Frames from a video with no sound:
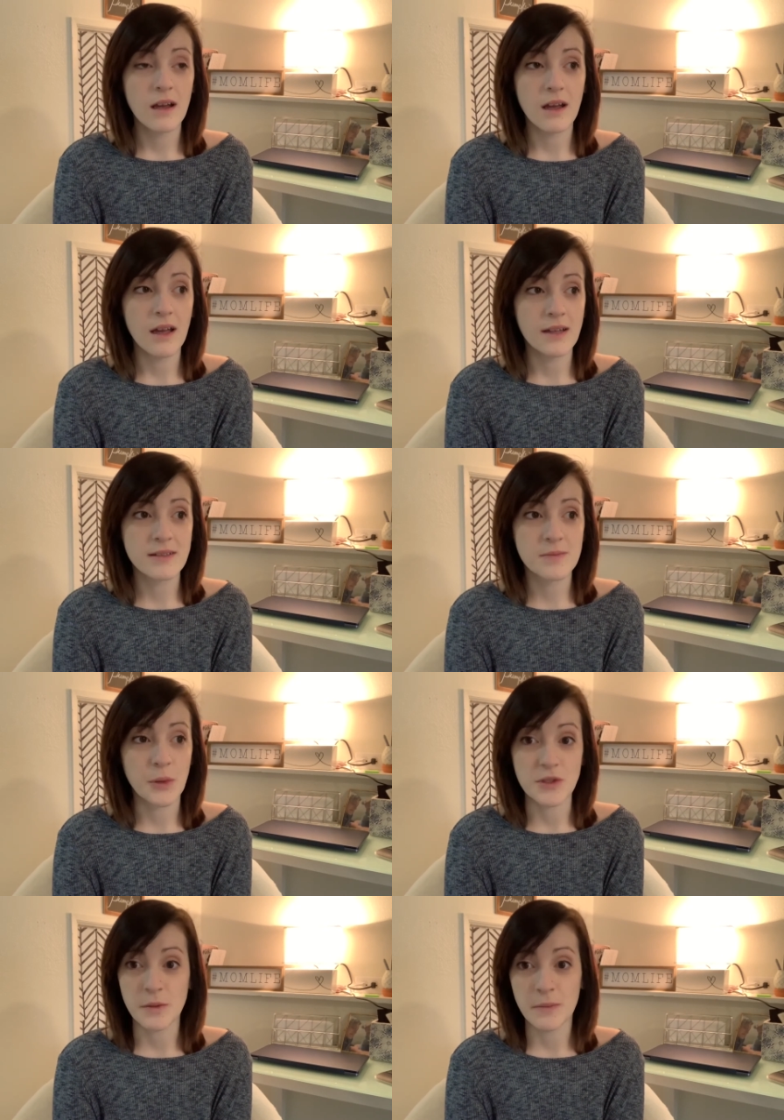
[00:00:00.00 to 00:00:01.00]
It's
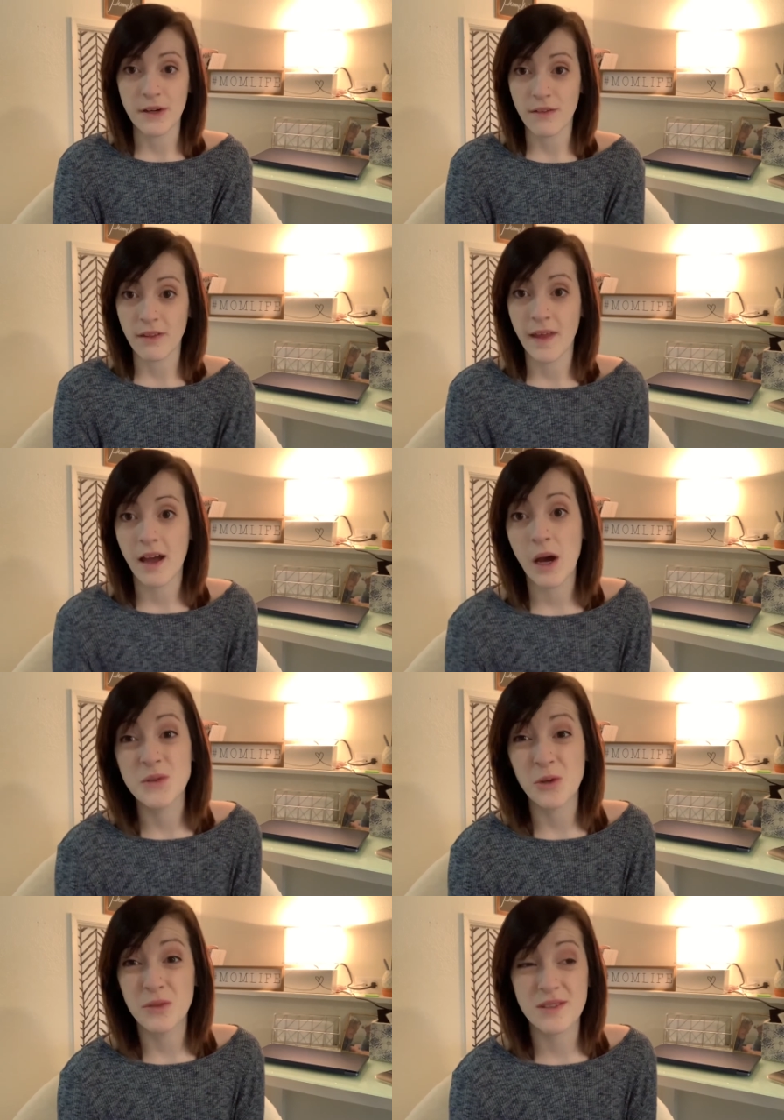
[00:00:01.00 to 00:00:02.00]
supposed to be bigger than that. I was
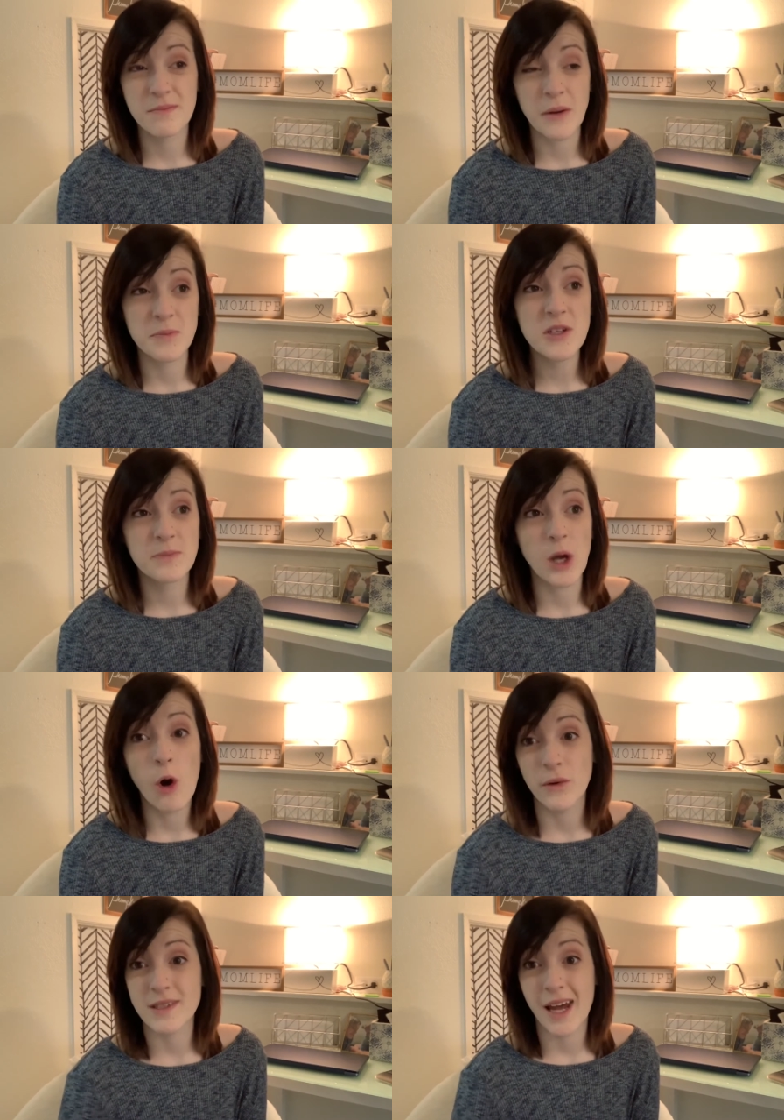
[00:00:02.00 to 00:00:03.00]
supposed to be
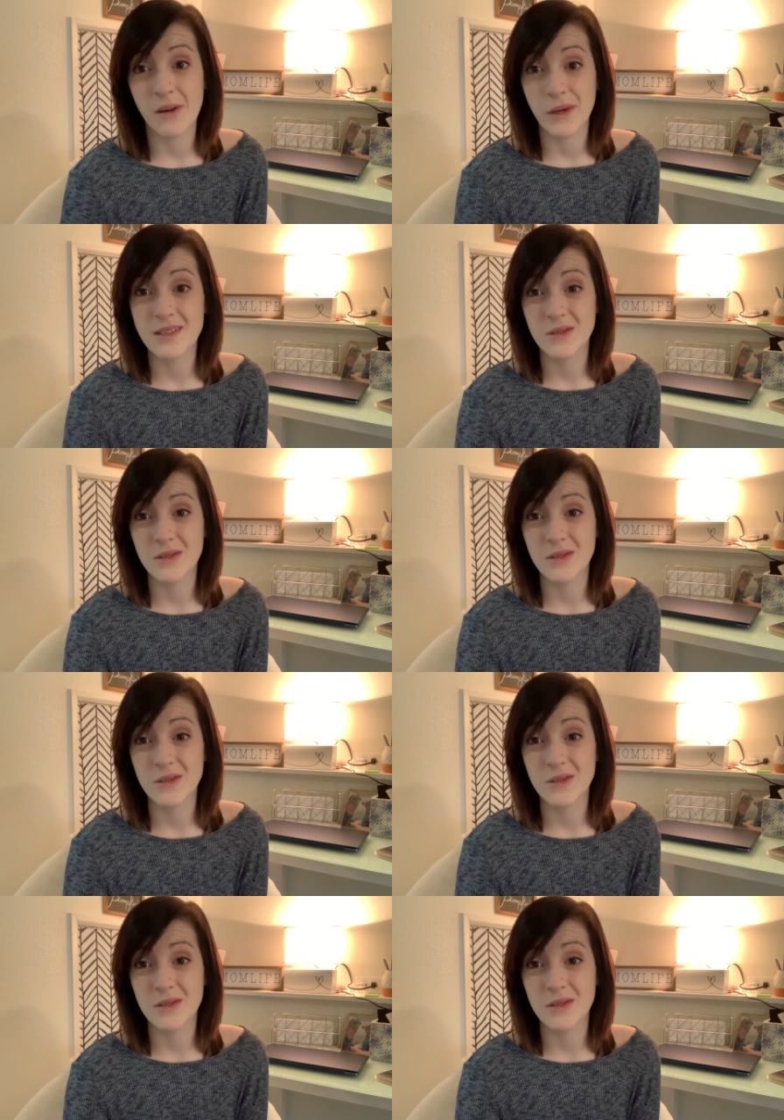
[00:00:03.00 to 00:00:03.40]
almost 9 weeks.